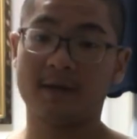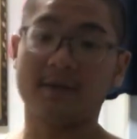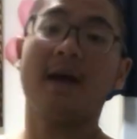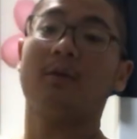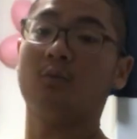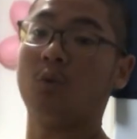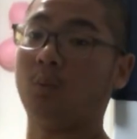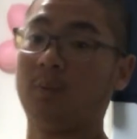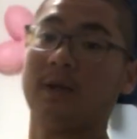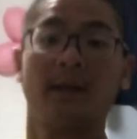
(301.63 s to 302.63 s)
That will
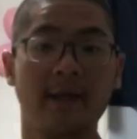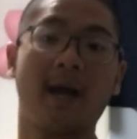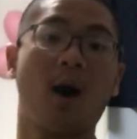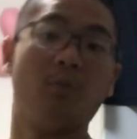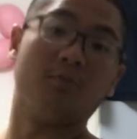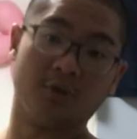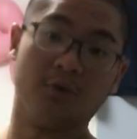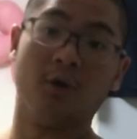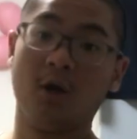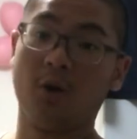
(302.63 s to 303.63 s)
really help
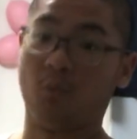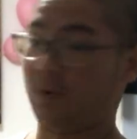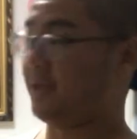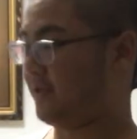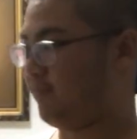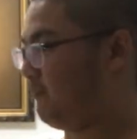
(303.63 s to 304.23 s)
you with